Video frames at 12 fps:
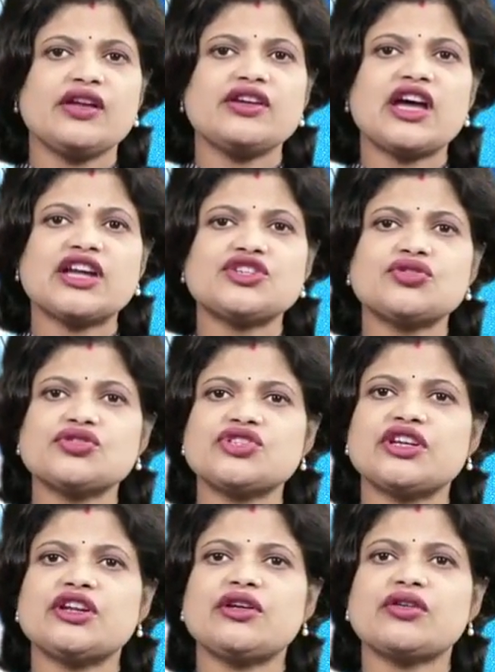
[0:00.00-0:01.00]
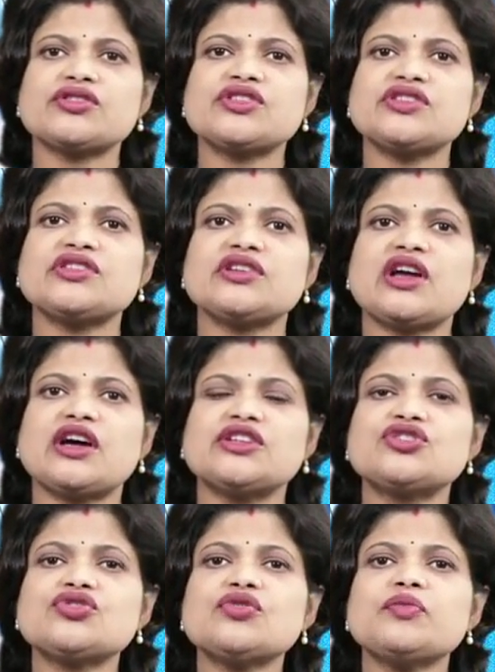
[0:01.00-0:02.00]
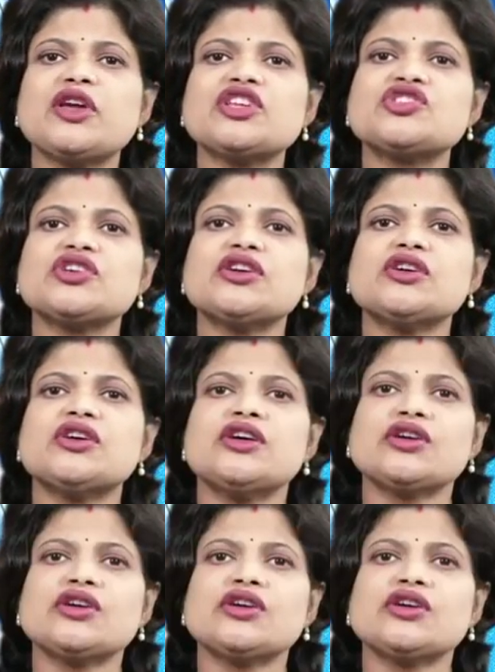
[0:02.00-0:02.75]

Nitrogen and oxygen are the two major